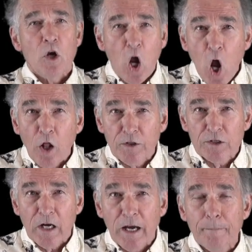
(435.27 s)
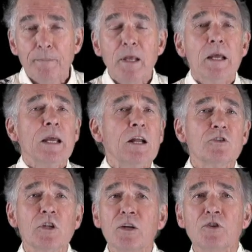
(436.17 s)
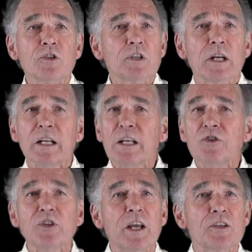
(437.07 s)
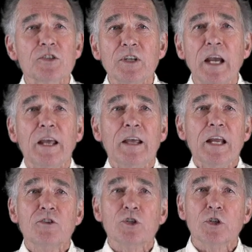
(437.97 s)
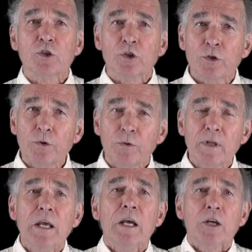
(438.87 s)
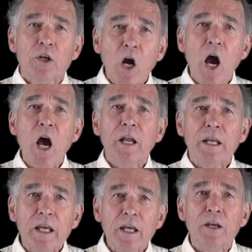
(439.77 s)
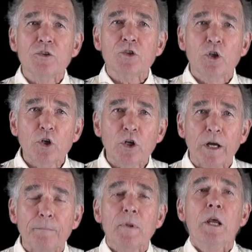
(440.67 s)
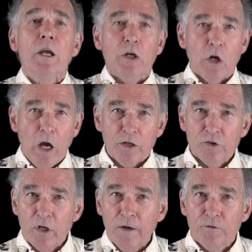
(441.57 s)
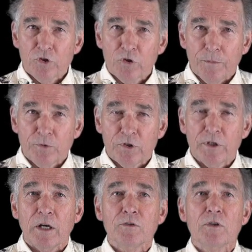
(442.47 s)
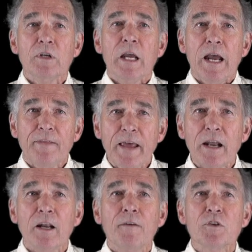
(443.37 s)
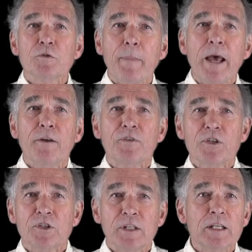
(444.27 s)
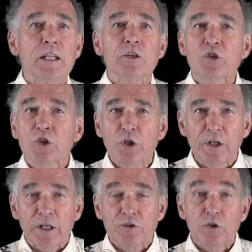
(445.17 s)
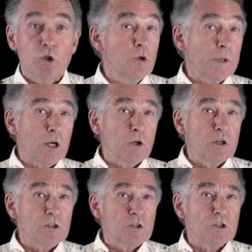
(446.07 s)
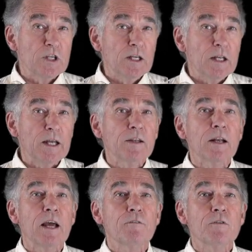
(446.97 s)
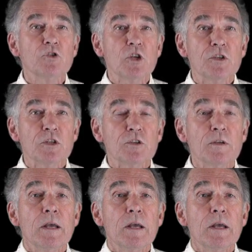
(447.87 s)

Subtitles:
"all the time"? It's not just a cliche to say, it's the truth. God is good. God is love, the scripture tells us, and that love is manifested in his goodness. Do you know where that goodness is seen? In the life of Jesus.